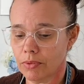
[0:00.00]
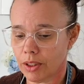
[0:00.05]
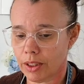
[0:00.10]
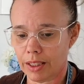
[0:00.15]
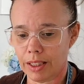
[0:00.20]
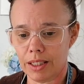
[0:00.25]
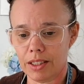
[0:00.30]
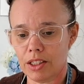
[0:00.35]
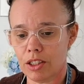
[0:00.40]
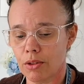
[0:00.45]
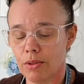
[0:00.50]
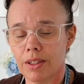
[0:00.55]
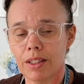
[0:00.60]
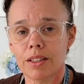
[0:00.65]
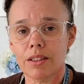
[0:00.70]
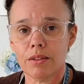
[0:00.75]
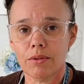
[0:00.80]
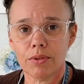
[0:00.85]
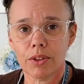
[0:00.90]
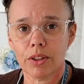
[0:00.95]
Okay, so it
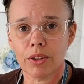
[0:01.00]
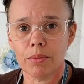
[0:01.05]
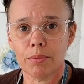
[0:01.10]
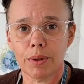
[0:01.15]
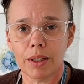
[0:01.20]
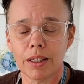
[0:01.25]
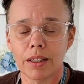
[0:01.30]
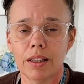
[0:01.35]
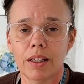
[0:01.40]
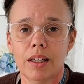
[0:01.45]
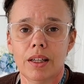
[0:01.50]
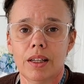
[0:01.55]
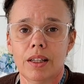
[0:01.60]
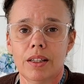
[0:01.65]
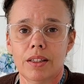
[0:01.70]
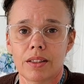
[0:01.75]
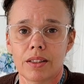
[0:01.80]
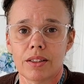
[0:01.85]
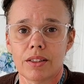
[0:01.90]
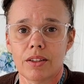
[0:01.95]
is a very big
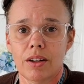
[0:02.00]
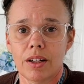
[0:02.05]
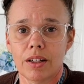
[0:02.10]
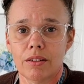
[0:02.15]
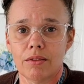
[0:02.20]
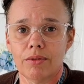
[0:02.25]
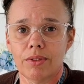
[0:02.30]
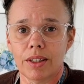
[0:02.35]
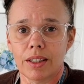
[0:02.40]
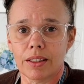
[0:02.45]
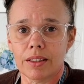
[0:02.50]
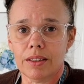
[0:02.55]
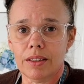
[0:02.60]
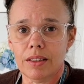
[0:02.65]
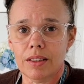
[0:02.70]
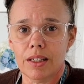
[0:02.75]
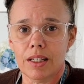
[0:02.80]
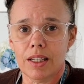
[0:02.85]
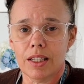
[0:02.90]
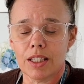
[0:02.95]
deciding factor.
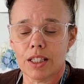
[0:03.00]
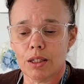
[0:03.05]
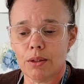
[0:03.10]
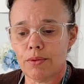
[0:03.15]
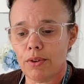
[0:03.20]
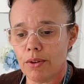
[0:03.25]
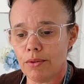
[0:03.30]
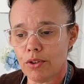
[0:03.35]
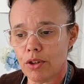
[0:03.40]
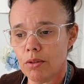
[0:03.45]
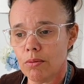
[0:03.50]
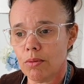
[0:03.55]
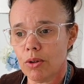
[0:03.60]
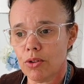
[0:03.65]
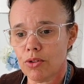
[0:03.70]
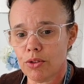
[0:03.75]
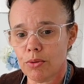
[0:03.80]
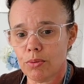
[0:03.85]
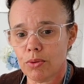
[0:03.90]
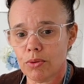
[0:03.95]
So if I've got
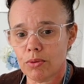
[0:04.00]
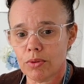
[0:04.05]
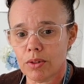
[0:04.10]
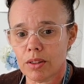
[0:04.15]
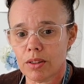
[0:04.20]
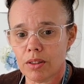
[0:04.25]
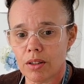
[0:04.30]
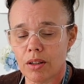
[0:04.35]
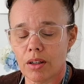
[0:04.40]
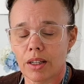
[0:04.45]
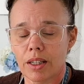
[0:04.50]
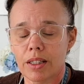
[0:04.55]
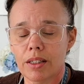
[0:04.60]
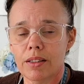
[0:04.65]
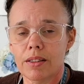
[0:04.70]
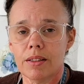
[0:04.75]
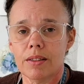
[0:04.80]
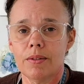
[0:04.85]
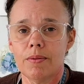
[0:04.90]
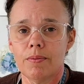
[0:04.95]
multiple
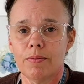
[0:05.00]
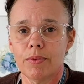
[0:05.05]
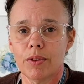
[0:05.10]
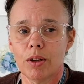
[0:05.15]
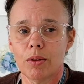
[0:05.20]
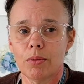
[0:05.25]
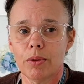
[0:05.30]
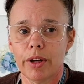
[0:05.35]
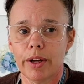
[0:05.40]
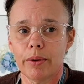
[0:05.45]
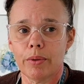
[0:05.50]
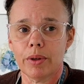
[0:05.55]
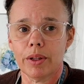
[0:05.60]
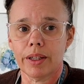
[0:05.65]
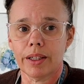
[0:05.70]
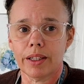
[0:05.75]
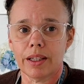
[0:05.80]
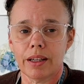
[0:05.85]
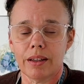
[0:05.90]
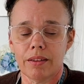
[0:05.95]
designs, I'm like, well,
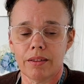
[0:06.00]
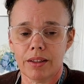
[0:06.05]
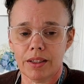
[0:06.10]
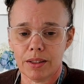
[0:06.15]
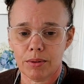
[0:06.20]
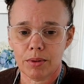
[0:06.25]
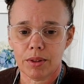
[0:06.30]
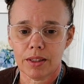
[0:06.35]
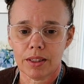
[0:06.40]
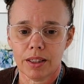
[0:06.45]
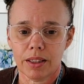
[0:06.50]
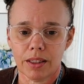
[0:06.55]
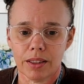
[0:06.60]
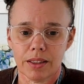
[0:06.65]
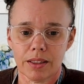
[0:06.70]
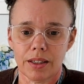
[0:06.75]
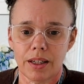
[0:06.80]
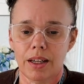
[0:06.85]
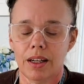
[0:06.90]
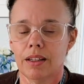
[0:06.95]
okay, this one's going to
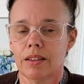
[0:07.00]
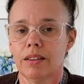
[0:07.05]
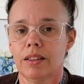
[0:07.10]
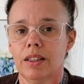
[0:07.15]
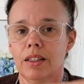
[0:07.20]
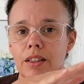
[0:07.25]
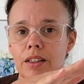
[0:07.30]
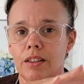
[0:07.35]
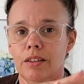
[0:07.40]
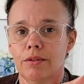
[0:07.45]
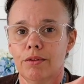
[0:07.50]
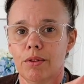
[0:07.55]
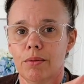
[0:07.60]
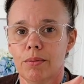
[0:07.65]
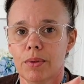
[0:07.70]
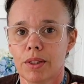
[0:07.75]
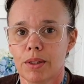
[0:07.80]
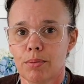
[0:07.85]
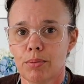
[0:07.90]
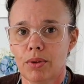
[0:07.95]
start from
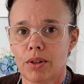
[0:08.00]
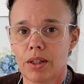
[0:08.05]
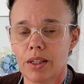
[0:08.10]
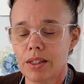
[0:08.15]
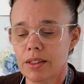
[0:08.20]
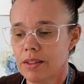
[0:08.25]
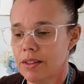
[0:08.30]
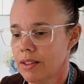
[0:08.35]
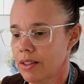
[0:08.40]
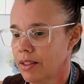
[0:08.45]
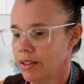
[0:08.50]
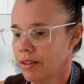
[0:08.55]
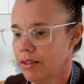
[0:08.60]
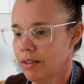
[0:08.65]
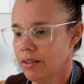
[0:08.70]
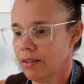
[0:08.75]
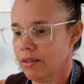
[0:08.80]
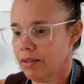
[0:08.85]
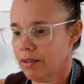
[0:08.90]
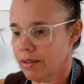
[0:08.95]
this price
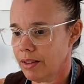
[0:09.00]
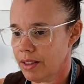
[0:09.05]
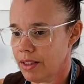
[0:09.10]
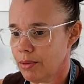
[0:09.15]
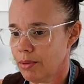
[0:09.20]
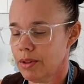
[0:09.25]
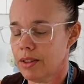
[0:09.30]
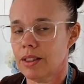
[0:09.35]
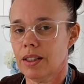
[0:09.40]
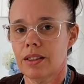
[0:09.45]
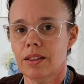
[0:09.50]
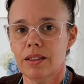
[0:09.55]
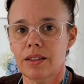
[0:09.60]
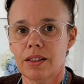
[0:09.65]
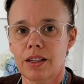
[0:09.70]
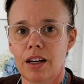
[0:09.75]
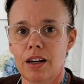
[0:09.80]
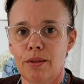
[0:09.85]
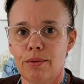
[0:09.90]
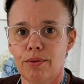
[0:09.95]
and this one's going to
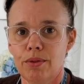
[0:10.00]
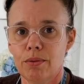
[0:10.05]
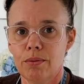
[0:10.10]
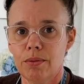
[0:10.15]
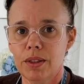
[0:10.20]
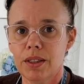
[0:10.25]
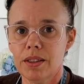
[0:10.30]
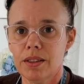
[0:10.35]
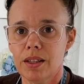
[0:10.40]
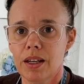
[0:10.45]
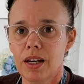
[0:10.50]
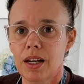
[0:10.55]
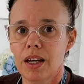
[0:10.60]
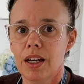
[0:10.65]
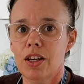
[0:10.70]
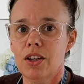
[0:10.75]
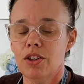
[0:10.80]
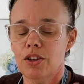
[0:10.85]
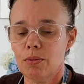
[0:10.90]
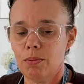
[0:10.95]
start from this,
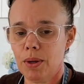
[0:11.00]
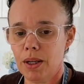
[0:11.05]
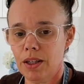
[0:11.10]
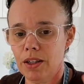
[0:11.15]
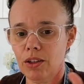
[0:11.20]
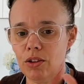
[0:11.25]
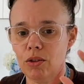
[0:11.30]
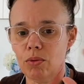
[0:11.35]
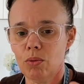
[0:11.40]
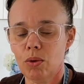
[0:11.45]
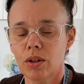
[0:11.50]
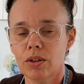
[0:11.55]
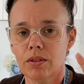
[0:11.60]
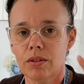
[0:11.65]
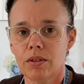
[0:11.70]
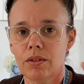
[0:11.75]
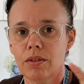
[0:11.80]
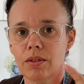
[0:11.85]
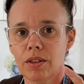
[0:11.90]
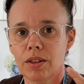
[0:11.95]
depending on what
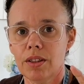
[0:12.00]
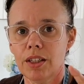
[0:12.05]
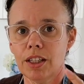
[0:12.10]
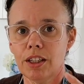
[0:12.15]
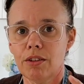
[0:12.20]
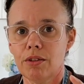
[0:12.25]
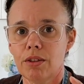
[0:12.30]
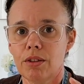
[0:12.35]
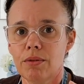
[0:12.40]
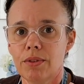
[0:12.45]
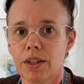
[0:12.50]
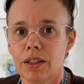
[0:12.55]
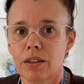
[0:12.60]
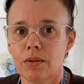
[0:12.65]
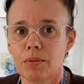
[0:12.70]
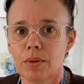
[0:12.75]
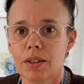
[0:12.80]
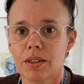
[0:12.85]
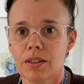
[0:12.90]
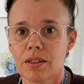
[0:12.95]
the decorative
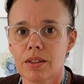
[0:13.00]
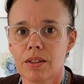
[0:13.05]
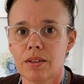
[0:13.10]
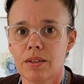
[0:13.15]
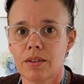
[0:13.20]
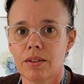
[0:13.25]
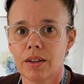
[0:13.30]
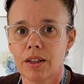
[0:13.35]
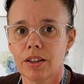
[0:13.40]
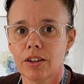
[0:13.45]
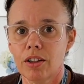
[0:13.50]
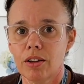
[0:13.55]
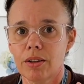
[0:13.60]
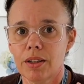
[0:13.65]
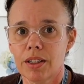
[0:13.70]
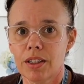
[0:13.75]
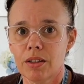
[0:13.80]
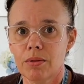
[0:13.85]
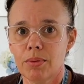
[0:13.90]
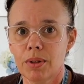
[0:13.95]
elements are
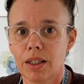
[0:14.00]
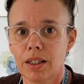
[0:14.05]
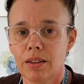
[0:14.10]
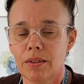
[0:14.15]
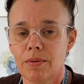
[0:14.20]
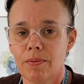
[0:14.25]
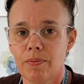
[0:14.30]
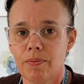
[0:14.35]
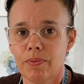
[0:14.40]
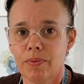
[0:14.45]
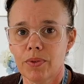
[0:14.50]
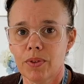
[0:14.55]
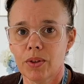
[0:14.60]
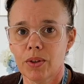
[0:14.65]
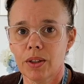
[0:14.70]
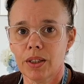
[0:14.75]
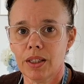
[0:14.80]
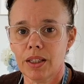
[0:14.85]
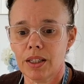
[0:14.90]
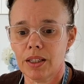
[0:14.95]
going to be.
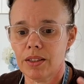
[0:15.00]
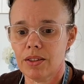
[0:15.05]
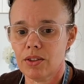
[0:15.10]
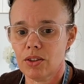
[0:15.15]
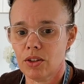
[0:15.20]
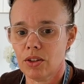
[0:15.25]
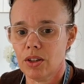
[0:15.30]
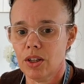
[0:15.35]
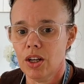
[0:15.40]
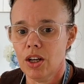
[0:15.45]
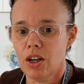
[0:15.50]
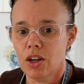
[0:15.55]
Okay, so